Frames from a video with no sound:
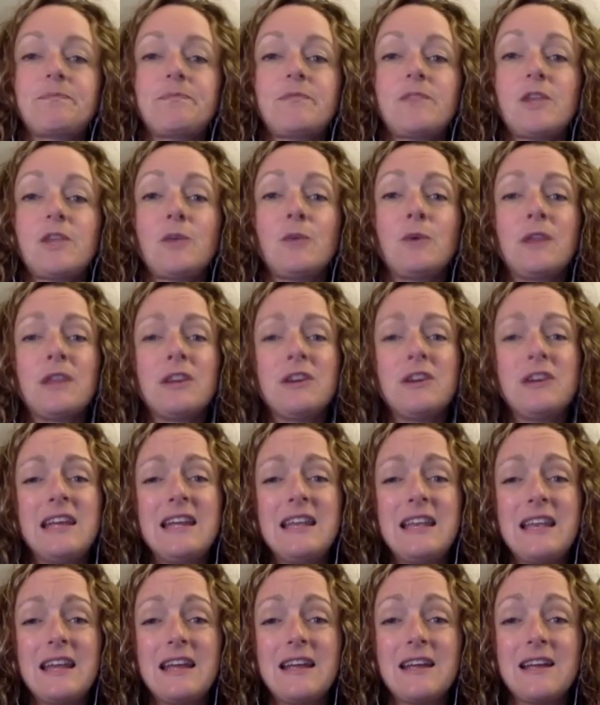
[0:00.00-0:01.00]
where they're
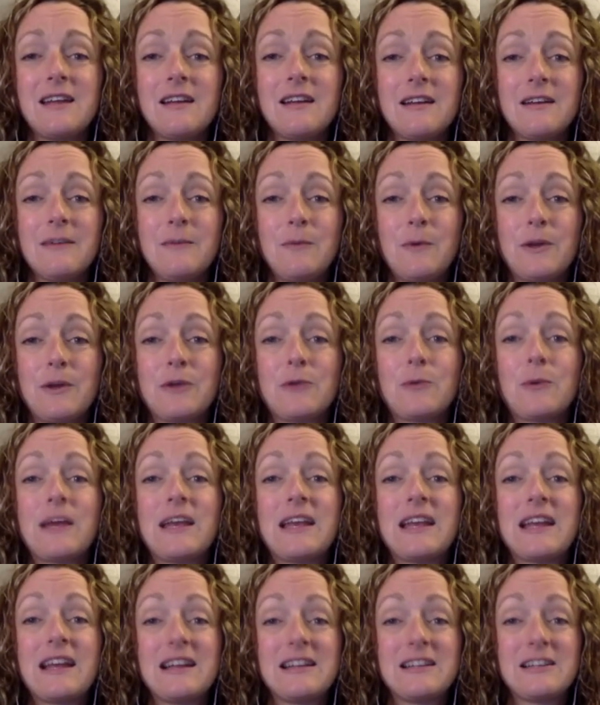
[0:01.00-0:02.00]
eating, where they're
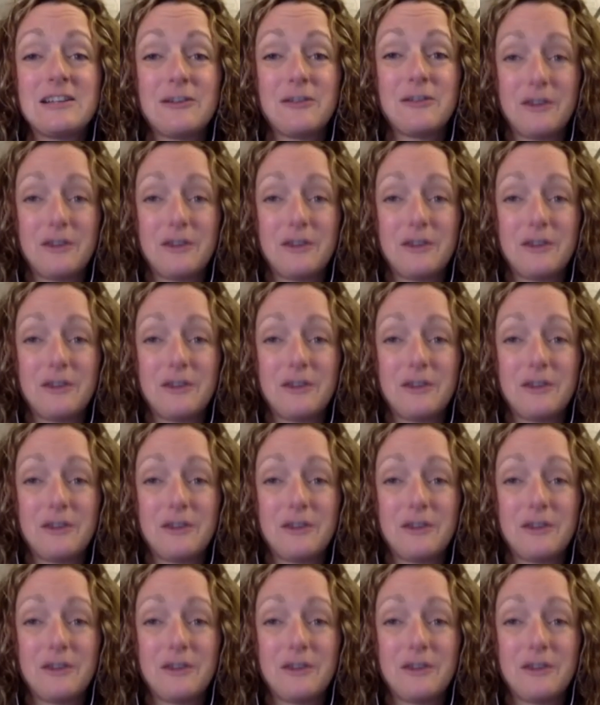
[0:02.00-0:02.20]
waiting until